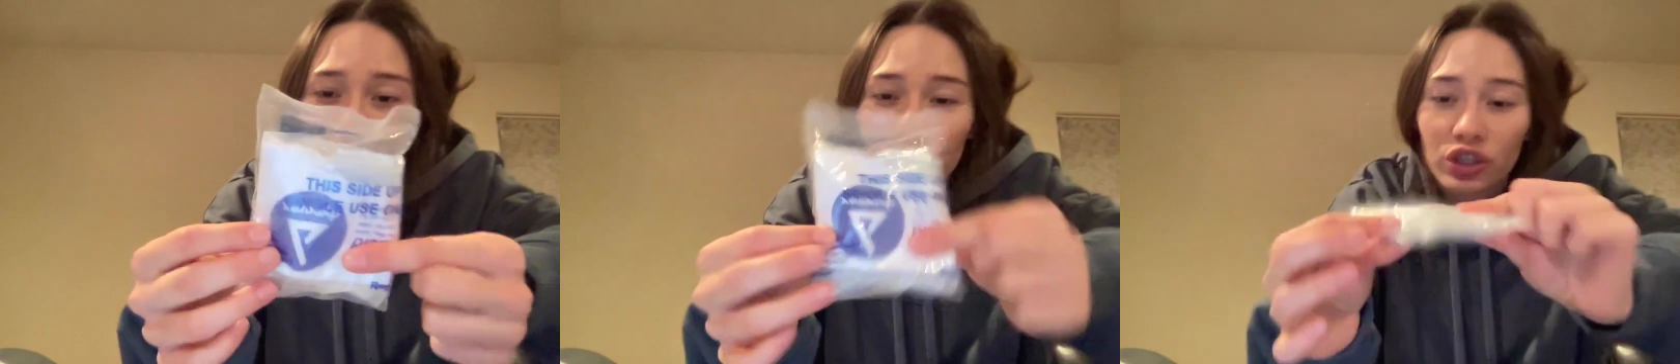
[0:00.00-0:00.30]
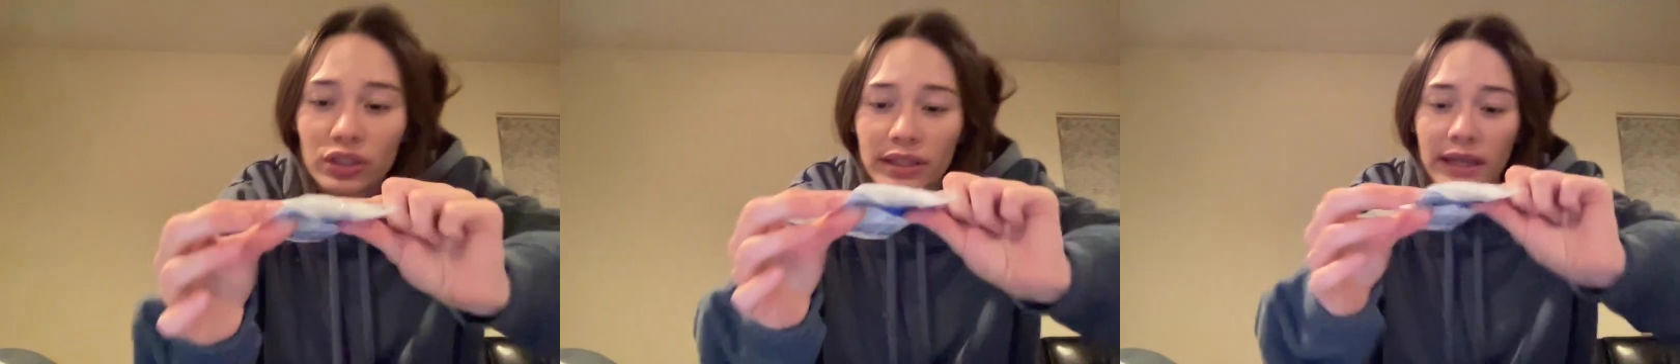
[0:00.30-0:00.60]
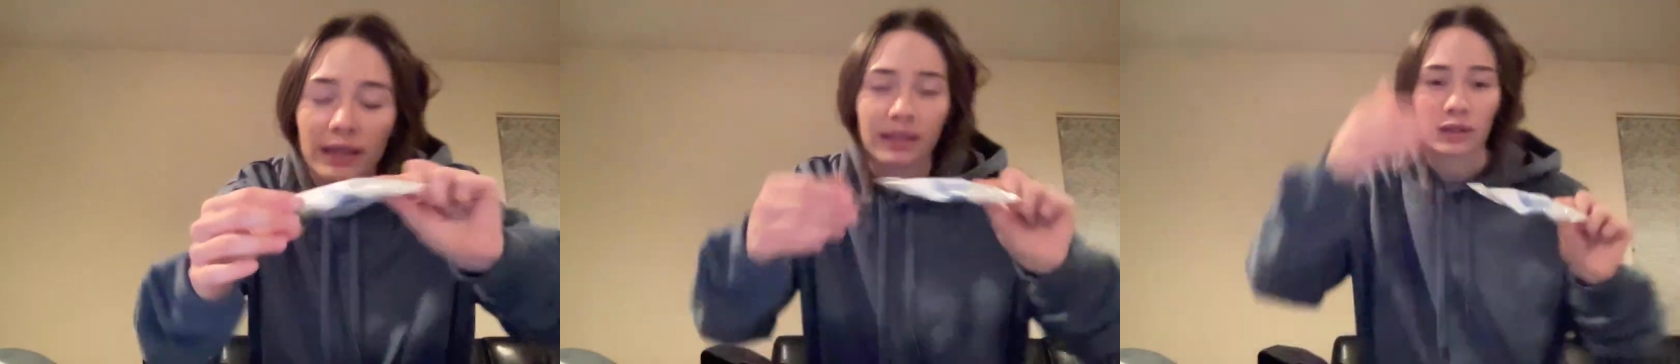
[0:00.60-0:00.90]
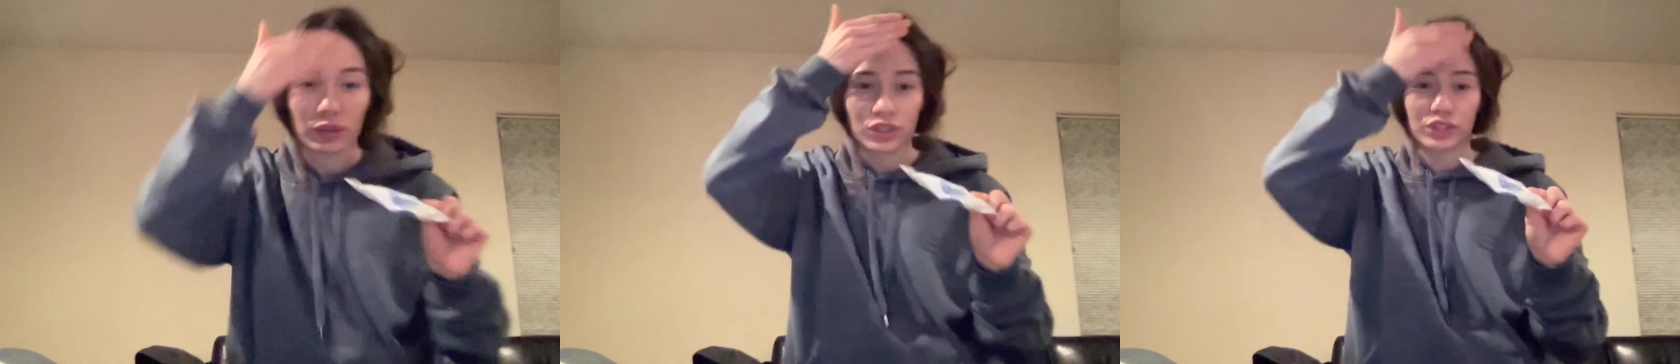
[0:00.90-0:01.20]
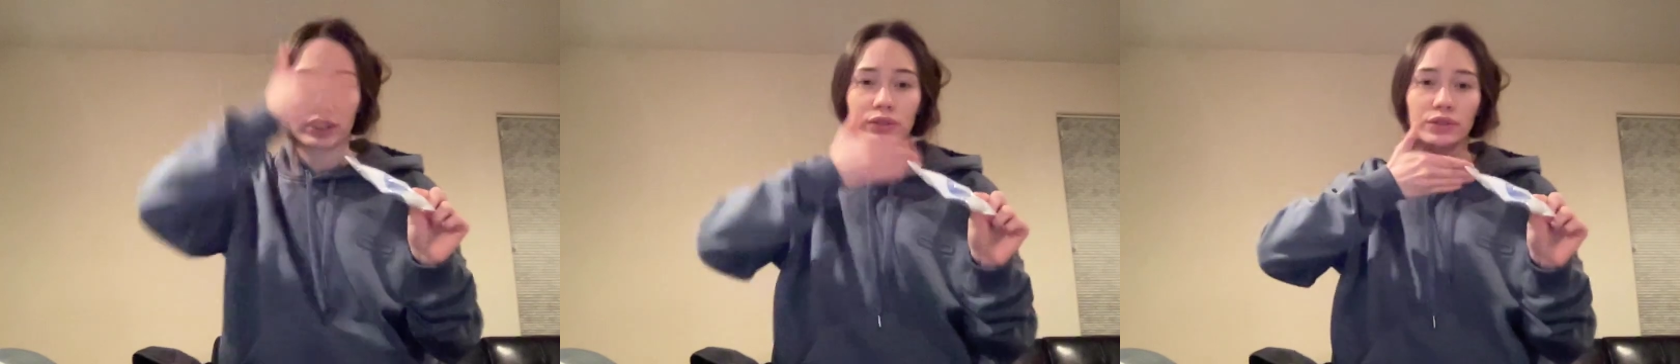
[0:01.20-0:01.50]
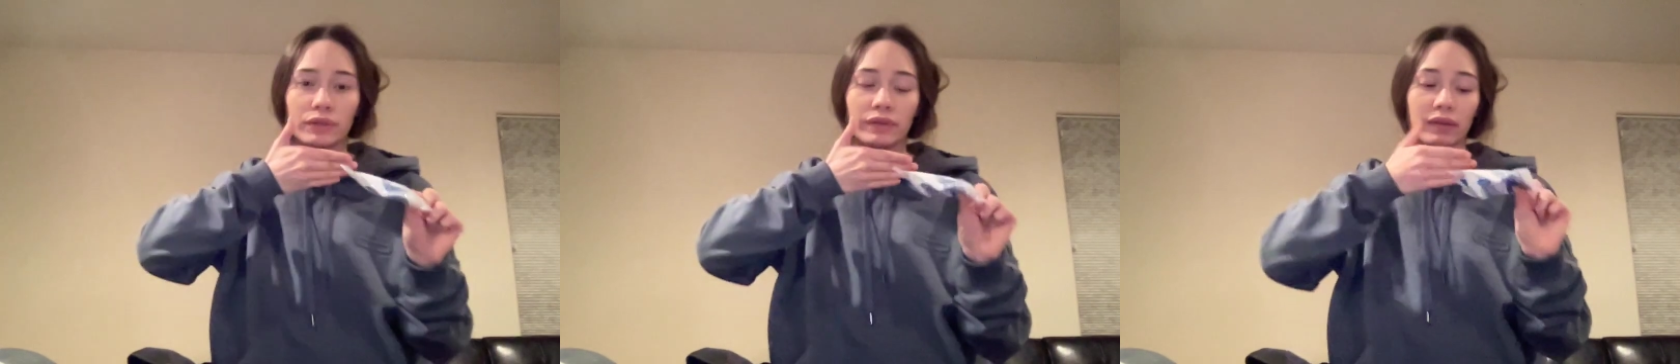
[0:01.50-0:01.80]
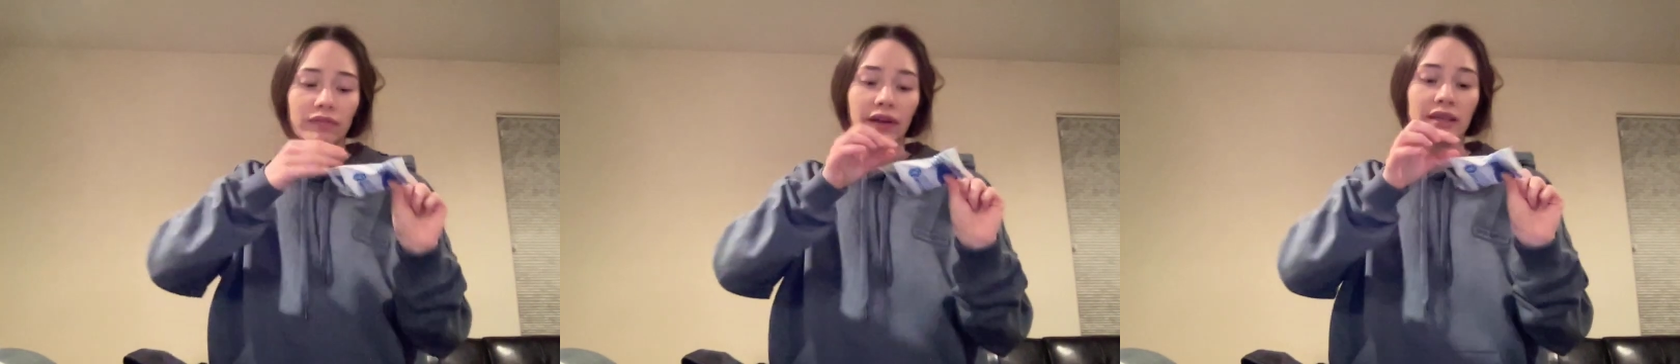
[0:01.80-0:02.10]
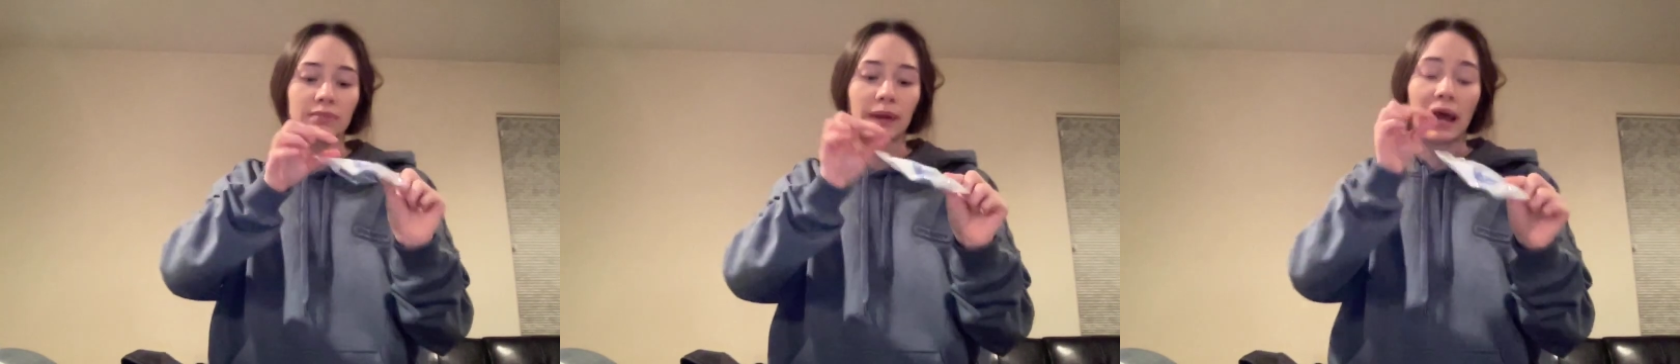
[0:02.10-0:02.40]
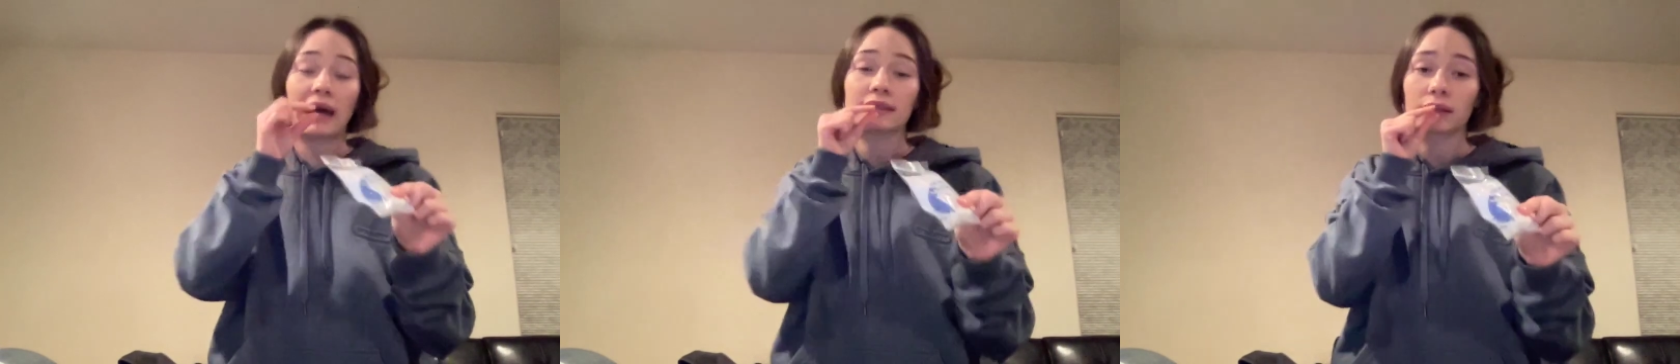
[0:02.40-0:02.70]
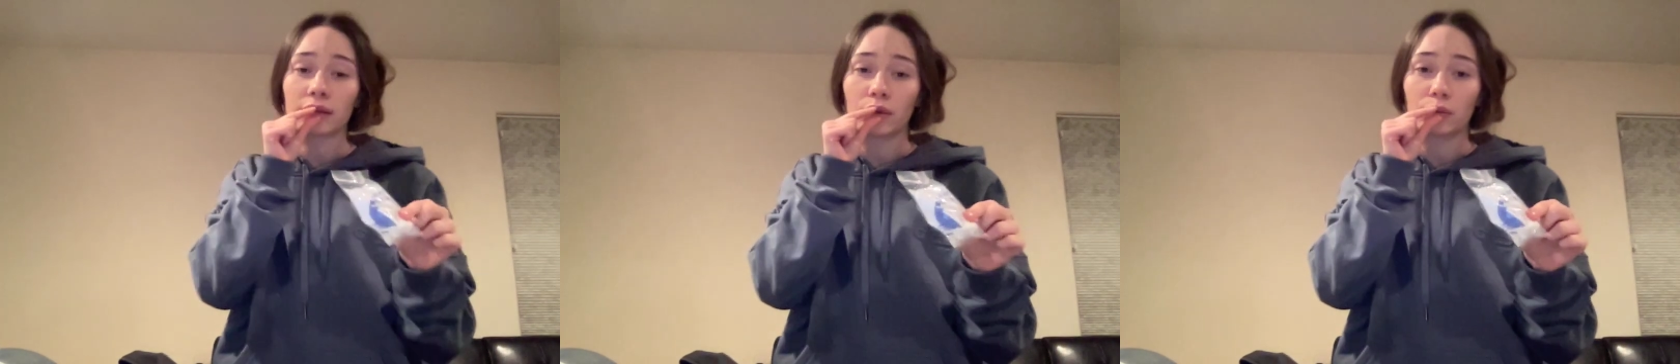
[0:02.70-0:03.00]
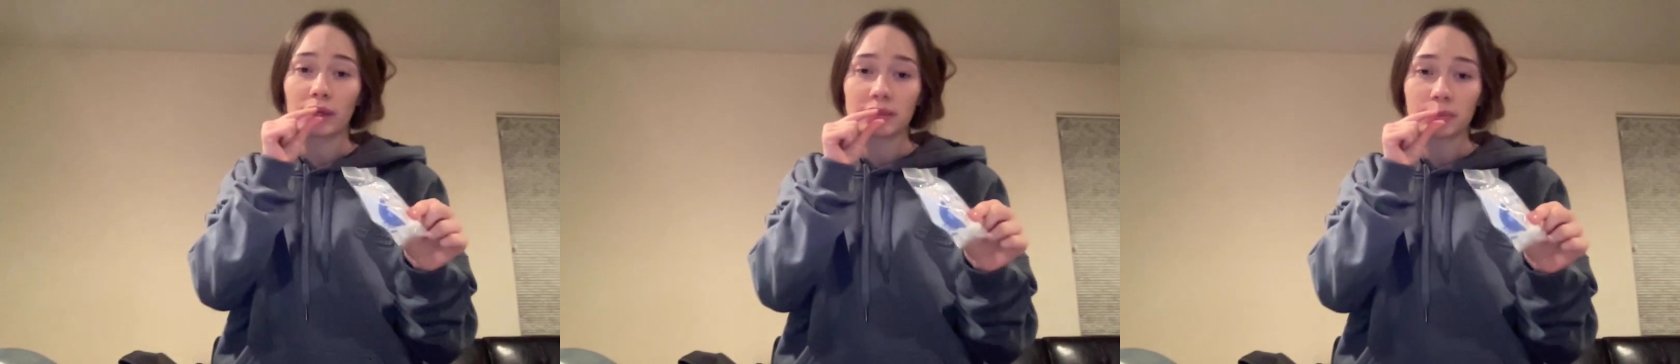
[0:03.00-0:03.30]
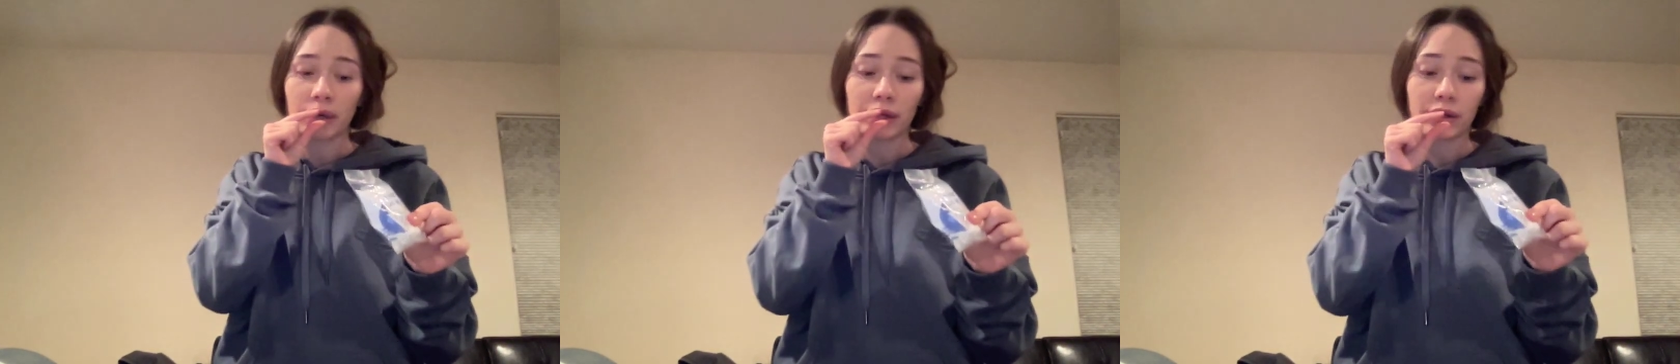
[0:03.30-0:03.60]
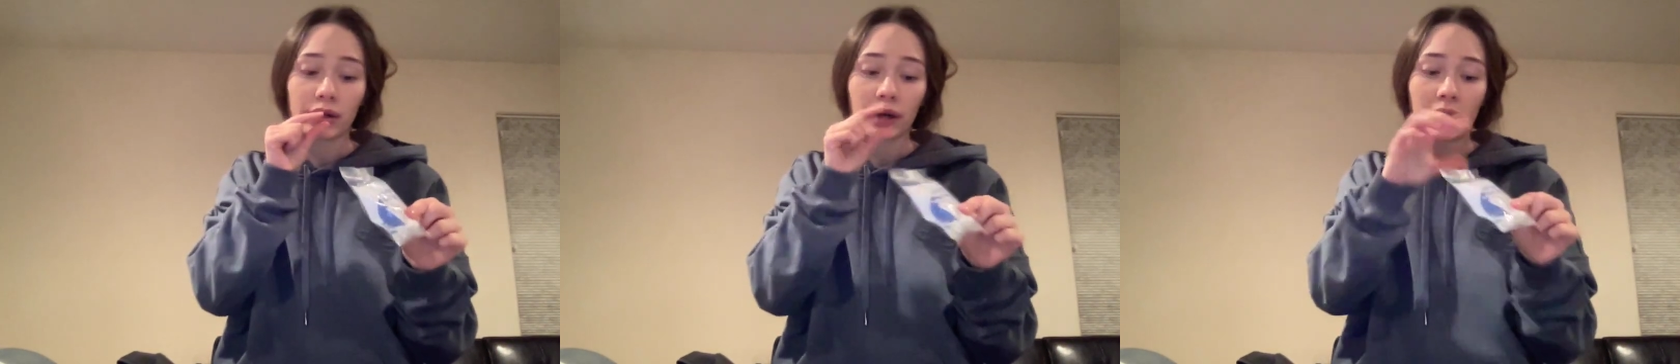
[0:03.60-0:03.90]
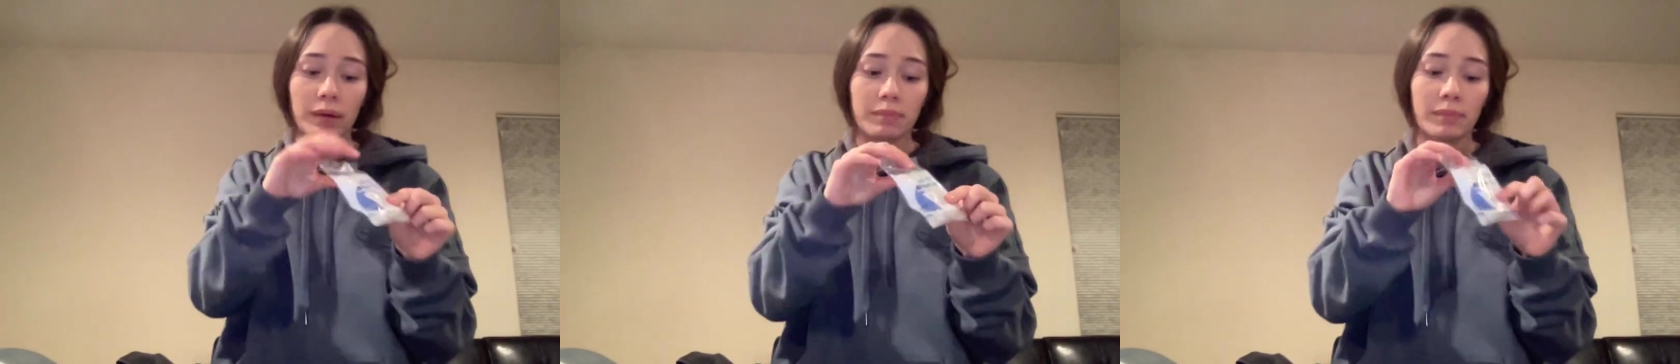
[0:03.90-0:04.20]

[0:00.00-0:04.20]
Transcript: is just like a little shield over the face, but it has a little respirator